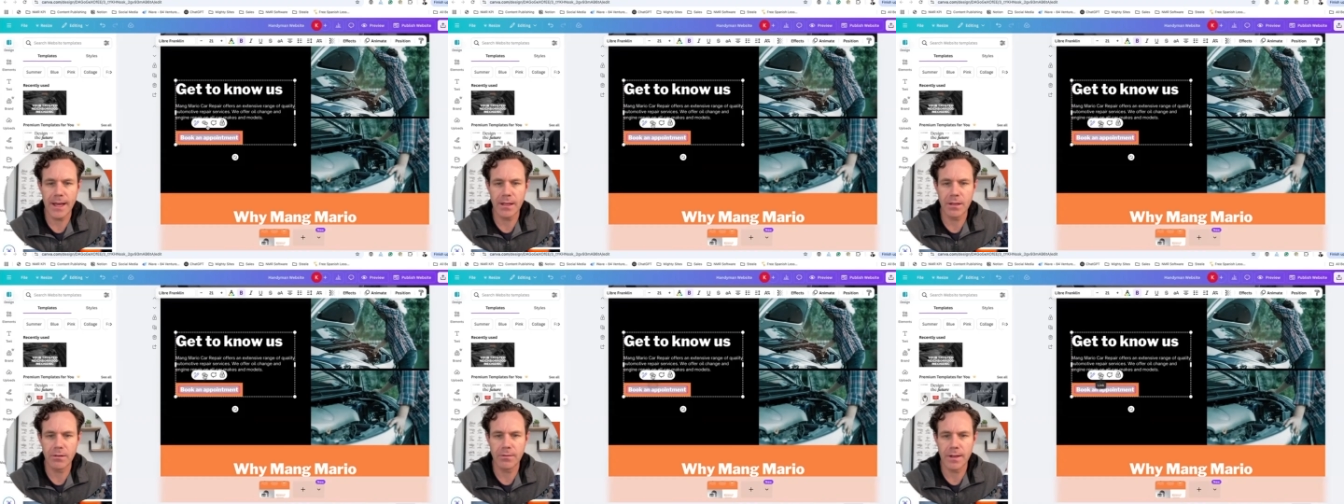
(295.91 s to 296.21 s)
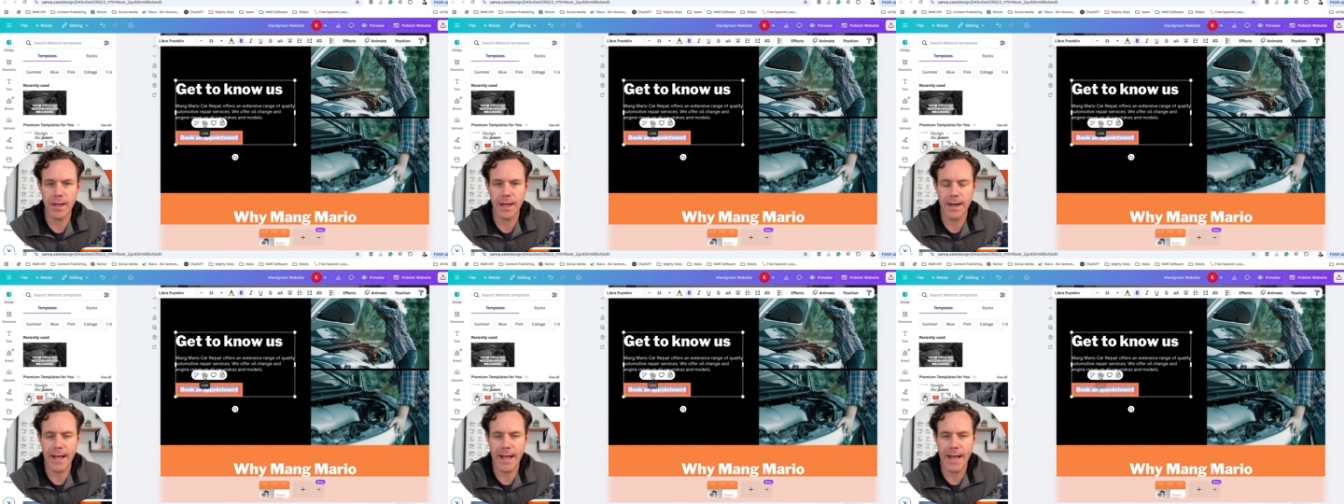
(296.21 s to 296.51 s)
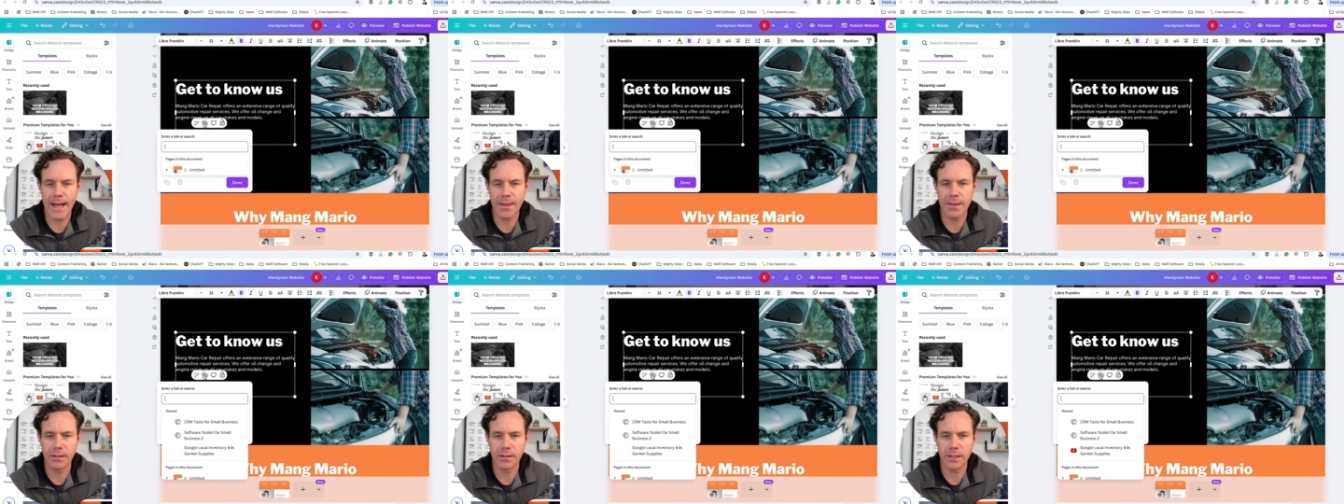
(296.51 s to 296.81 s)
You've got to add
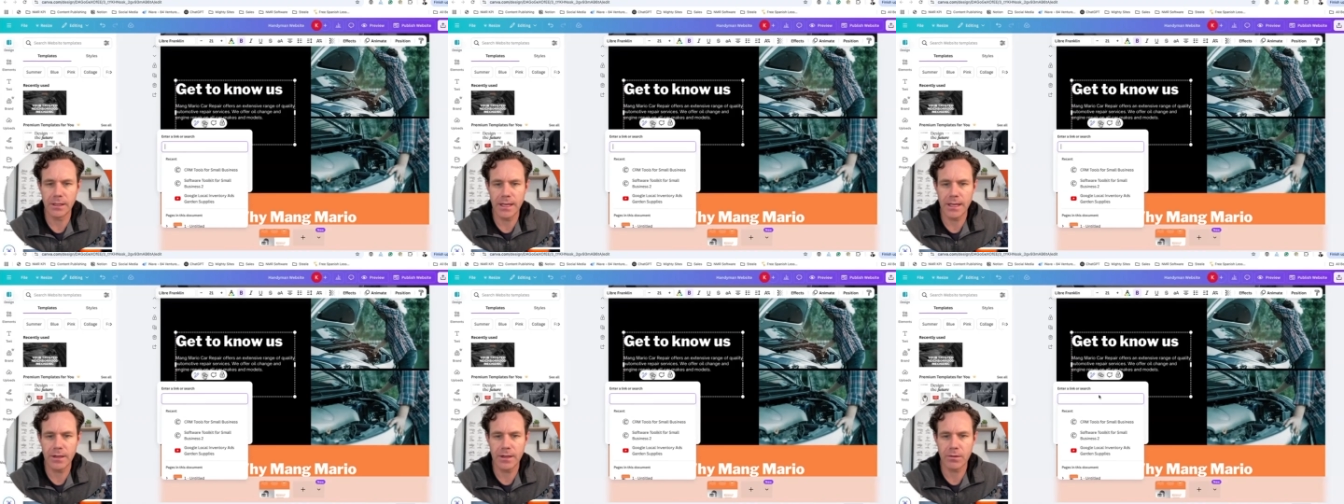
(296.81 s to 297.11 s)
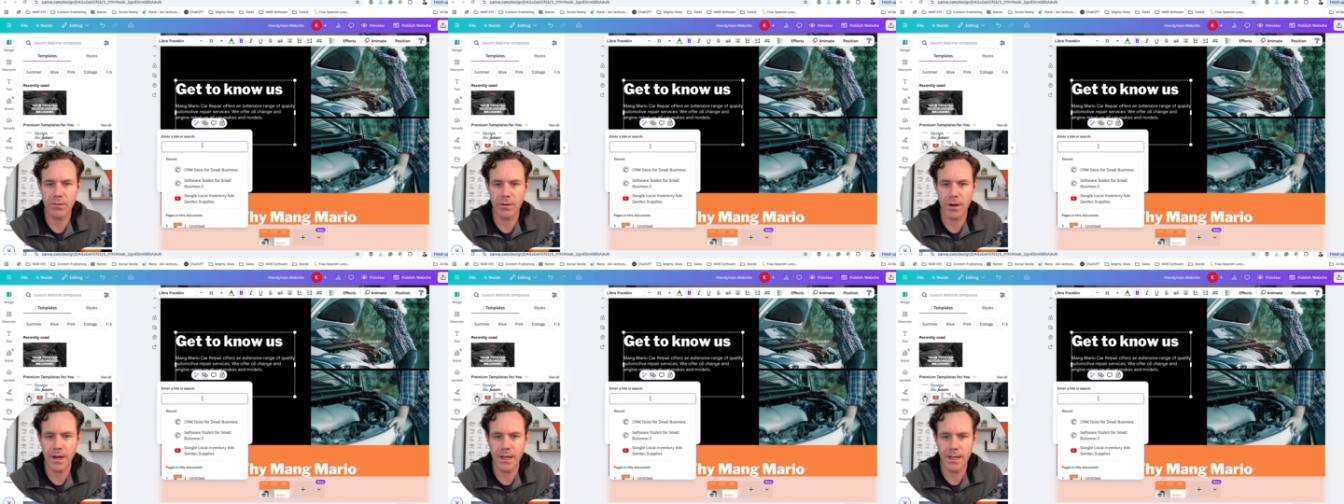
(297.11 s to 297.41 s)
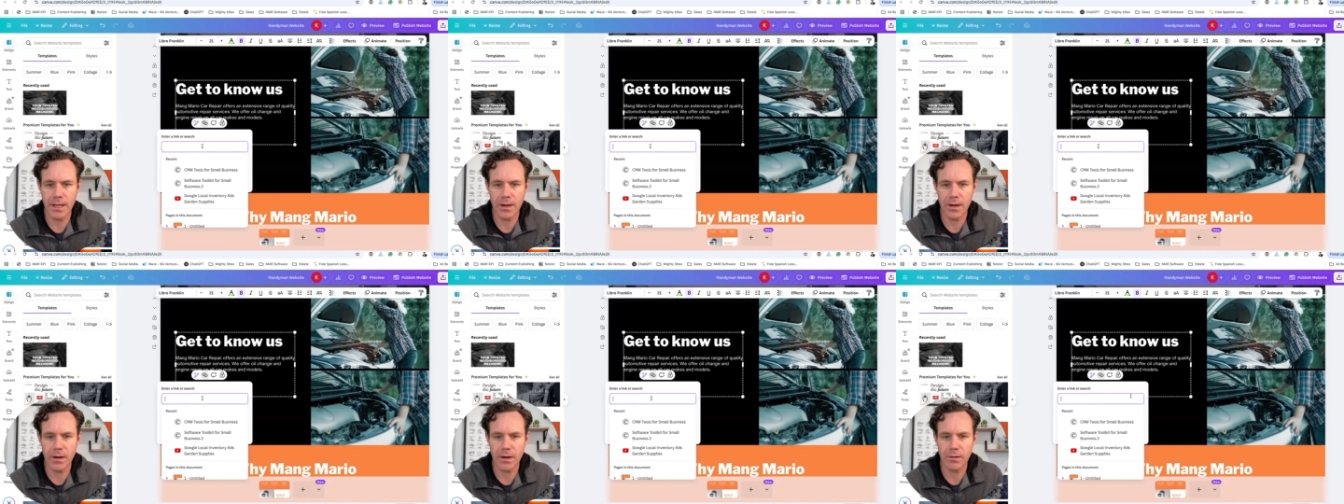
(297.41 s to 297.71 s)
the link right
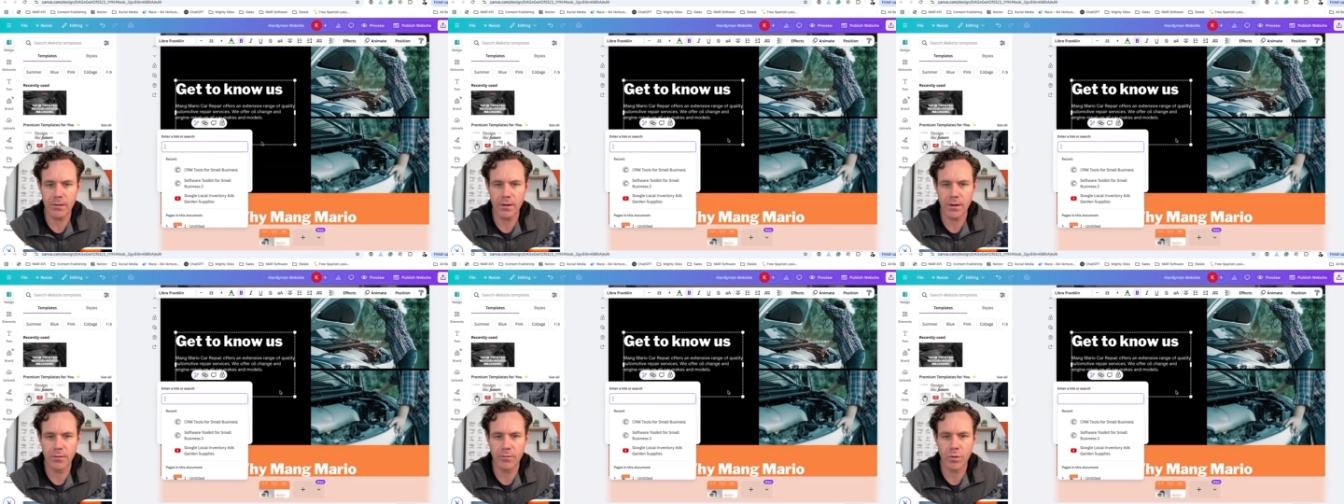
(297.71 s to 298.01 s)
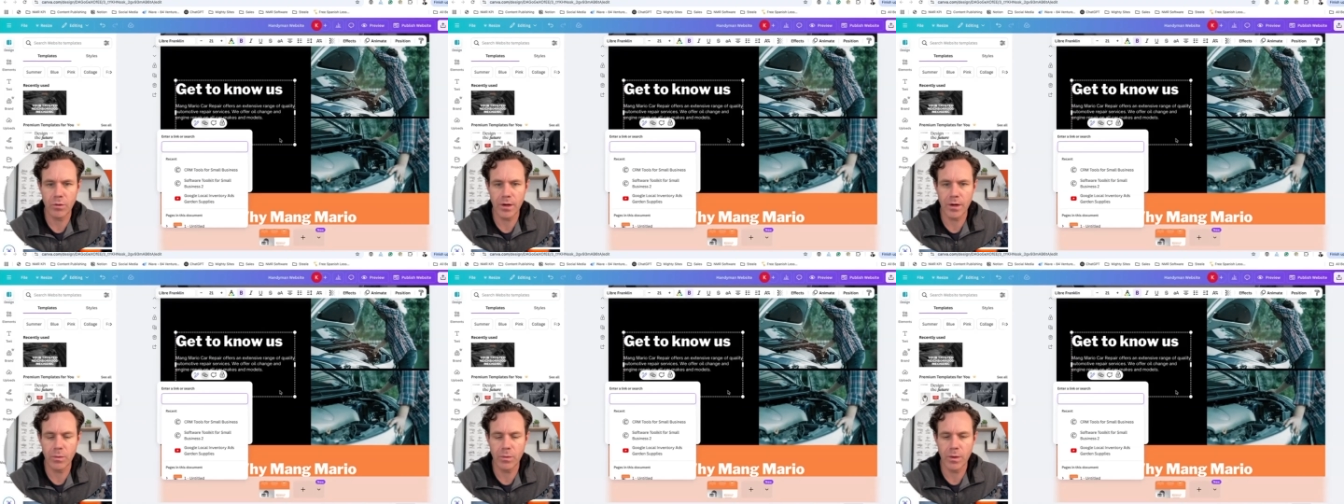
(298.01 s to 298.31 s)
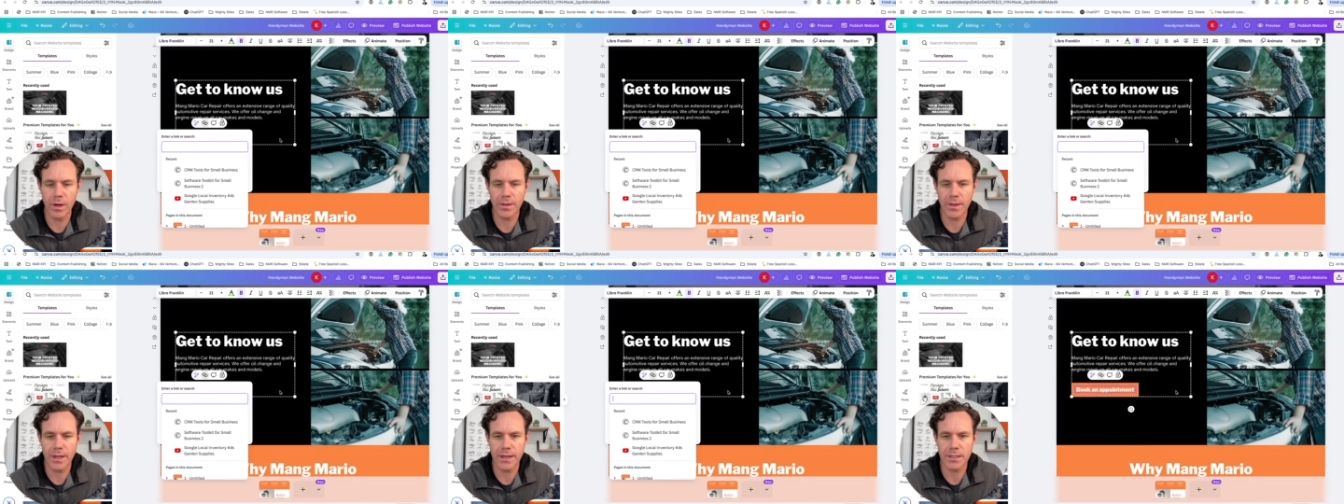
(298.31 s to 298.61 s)
here of where you want
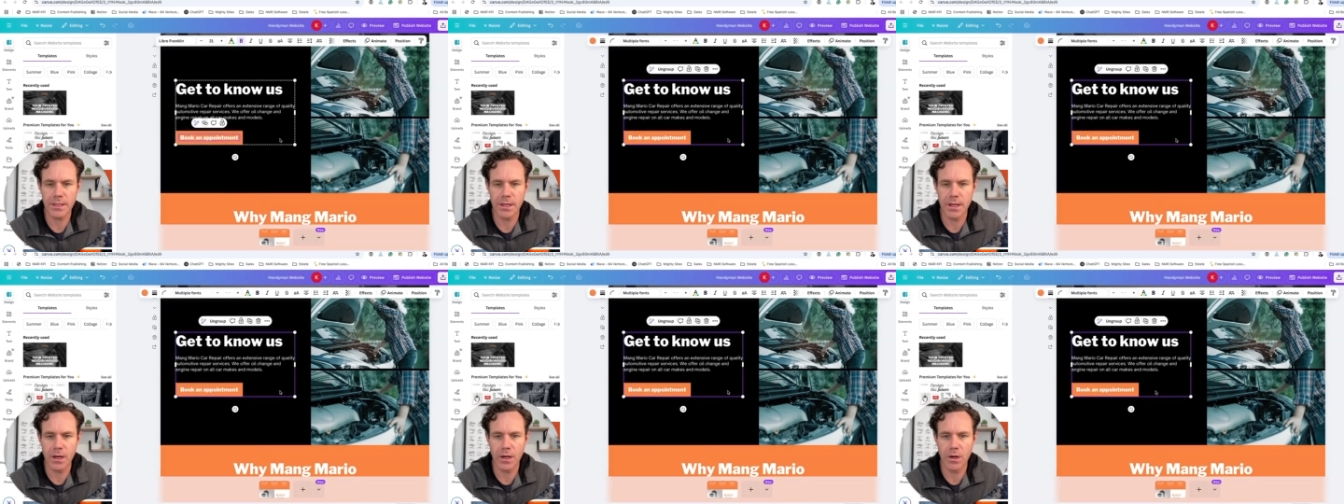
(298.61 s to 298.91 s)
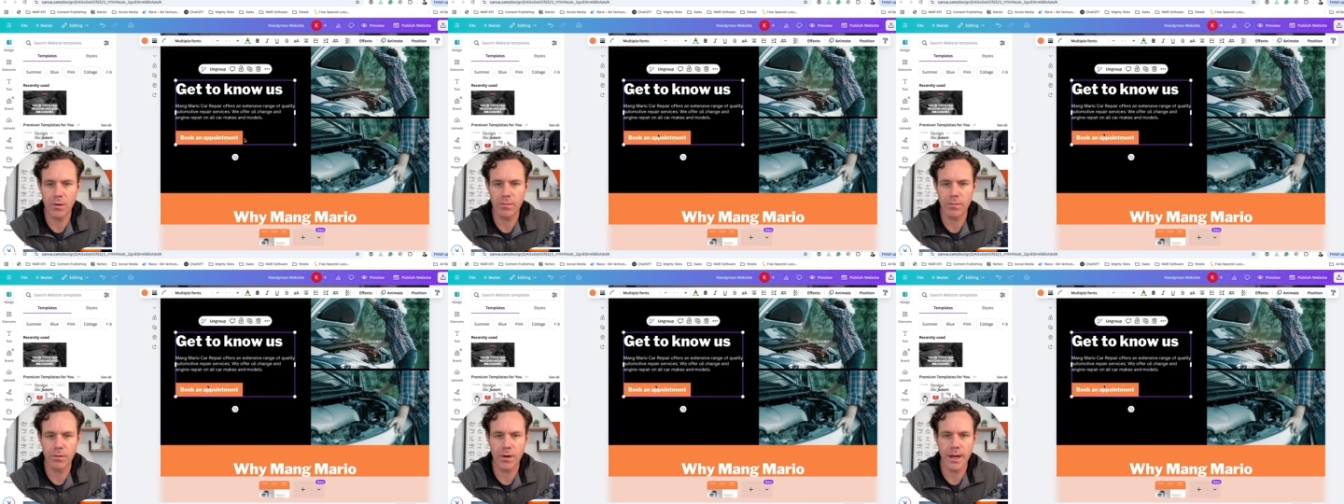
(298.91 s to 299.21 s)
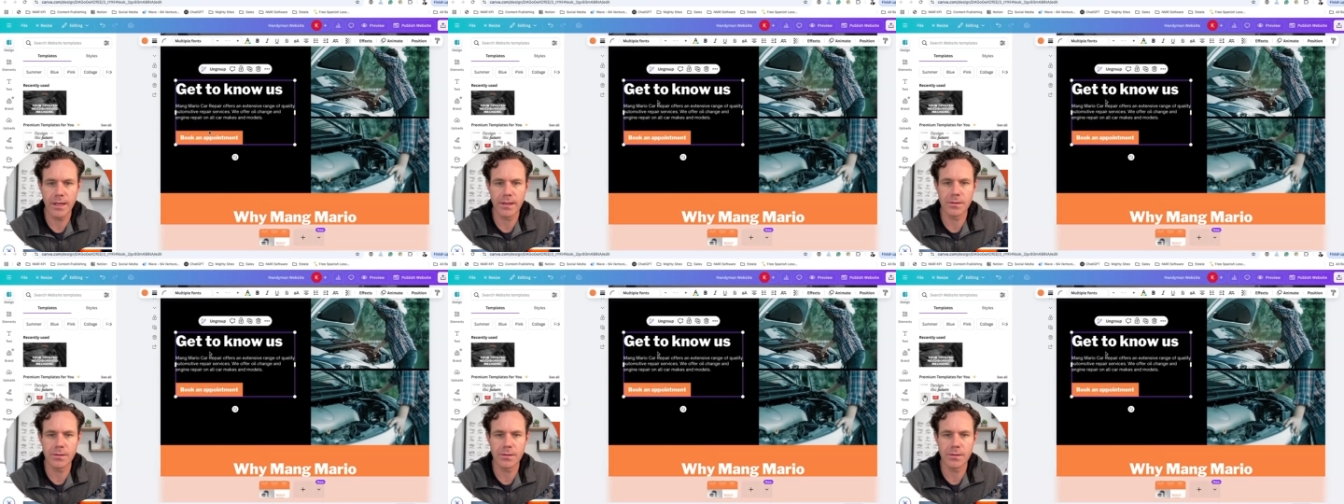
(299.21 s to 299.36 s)
that to go, right?